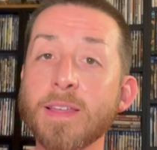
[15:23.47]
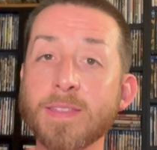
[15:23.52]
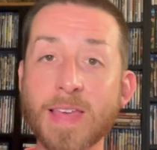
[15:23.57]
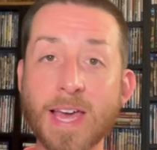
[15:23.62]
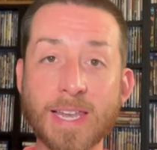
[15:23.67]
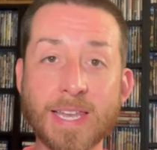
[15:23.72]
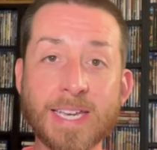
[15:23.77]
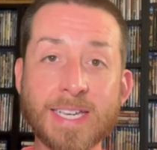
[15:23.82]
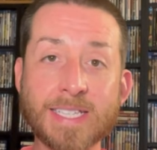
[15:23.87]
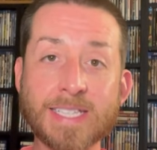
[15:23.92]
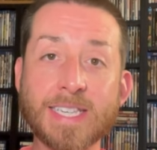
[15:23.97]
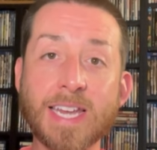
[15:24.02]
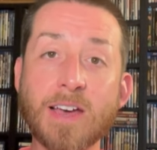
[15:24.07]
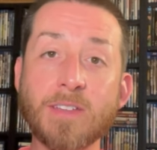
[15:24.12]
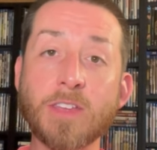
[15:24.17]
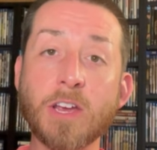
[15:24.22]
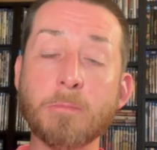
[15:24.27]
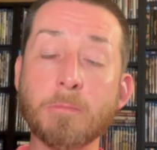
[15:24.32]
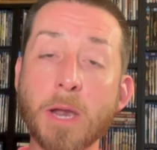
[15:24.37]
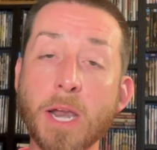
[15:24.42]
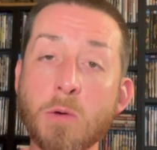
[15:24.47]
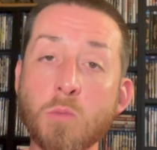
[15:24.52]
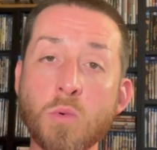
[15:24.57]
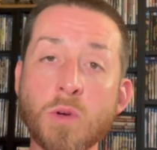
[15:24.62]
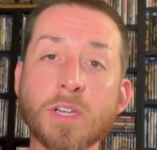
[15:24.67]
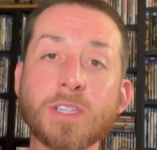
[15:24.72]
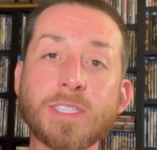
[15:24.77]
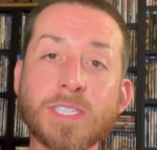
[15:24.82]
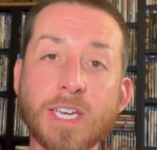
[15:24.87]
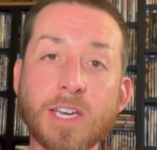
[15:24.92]
That link's down there, but I
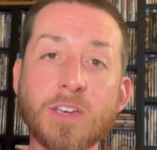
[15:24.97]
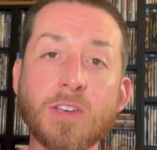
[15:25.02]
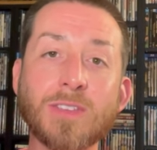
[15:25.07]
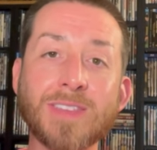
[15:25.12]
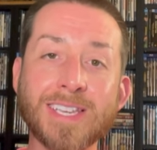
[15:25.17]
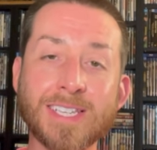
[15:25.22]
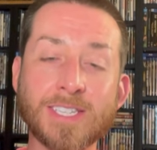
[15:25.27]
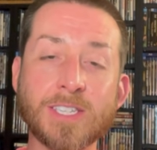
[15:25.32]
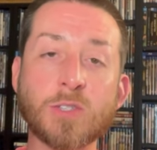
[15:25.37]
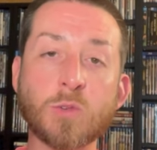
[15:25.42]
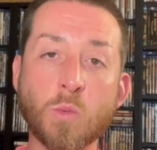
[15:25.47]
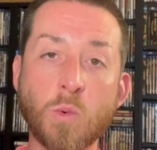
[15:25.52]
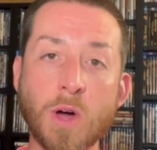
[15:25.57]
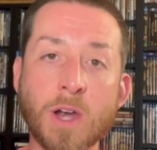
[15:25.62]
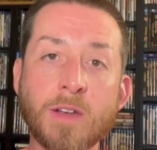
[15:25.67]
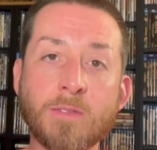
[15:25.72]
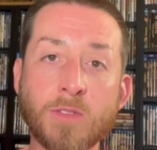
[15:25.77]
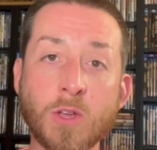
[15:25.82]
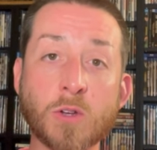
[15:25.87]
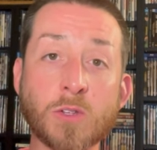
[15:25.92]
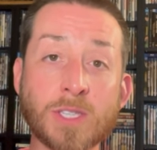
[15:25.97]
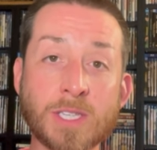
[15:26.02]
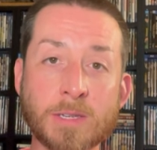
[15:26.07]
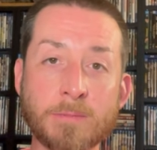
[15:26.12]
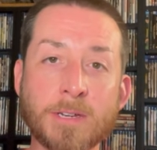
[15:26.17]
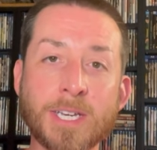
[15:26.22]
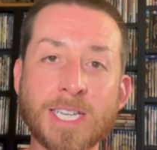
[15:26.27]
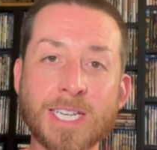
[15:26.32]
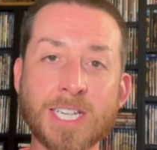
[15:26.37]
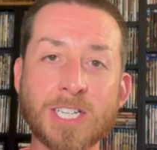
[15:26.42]
will tell you, this is one of those
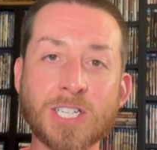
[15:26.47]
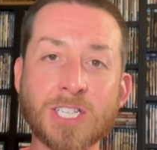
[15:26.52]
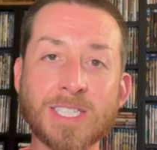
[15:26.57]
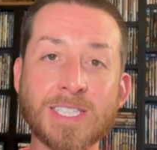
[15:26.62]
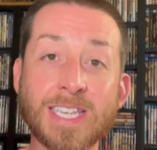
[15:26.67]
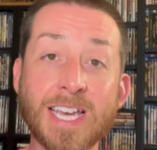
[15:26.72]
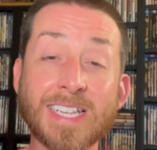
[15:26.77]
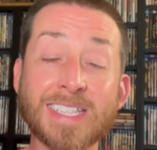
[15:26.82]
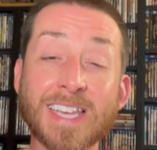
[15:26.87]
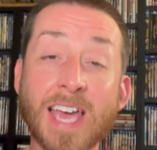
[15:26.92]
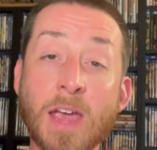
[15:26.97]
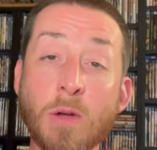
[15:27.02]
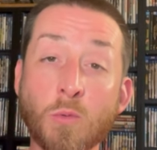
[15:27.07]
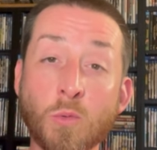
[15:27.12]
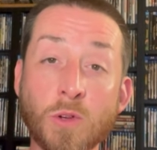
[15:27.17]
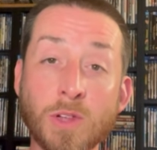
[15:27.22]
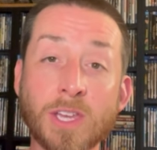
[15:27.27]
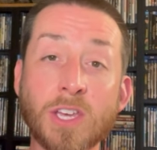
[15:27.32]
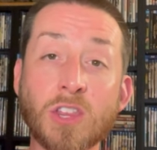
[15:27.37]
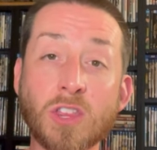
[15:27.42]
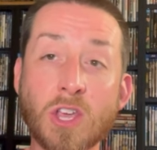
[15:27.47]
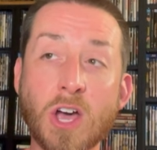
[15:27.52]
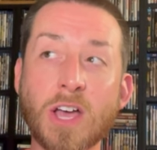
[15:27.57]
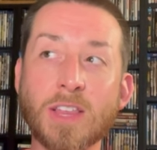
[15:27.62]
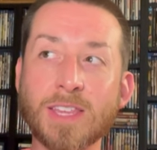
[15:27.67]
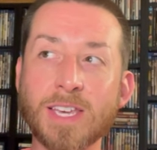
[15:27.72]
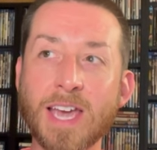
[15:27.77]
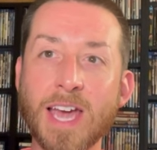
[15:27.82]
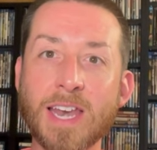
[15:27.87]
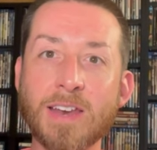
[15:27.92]
limited edition sets. I really
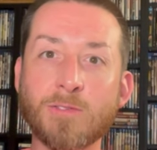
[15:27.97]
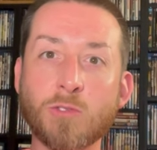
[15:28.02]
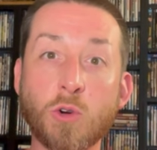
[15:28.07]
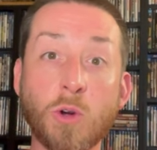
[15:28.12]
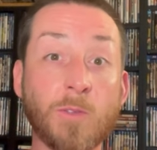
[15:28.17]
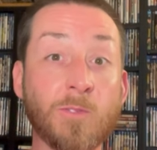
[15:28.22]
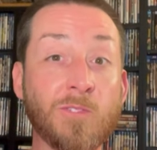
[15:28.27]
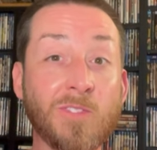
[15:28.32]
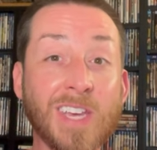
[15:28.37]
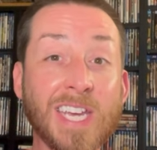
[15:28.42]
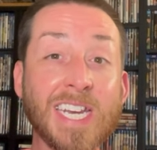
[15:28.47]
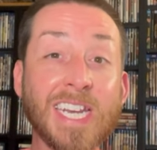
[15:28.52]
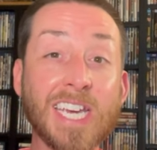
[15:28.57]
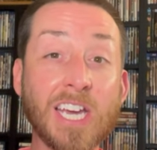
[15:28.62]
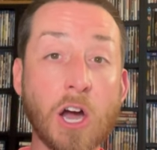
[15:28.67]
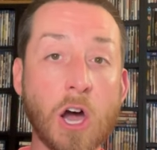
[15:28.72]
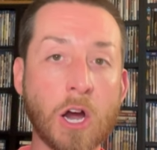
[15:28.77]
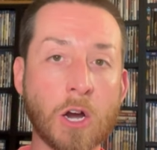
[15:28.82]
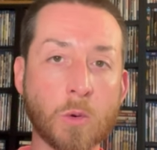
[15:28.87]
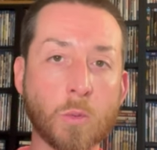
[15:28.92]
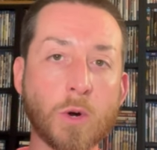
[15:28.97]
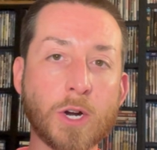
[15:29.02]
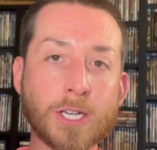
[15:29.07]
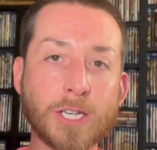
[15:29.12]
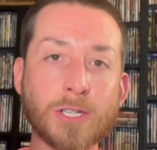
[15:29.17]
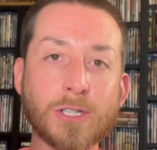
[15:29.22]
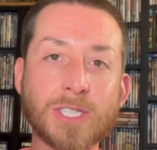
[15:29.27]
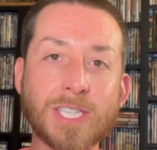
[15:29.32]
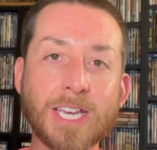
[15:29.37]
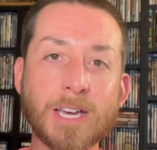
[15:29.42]
thought the kind of graffiti
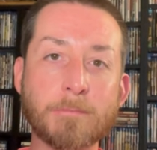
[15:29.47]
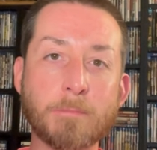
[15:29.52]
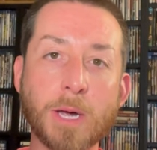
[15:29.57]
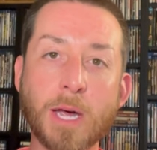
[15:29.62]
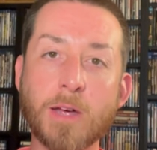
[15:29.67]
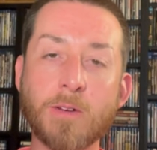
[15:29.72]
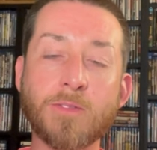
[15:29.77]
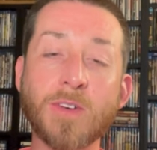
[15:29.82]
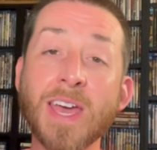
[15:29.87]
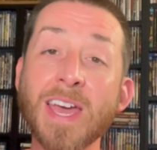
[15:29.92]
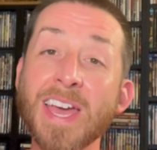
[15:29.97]
artwork you see above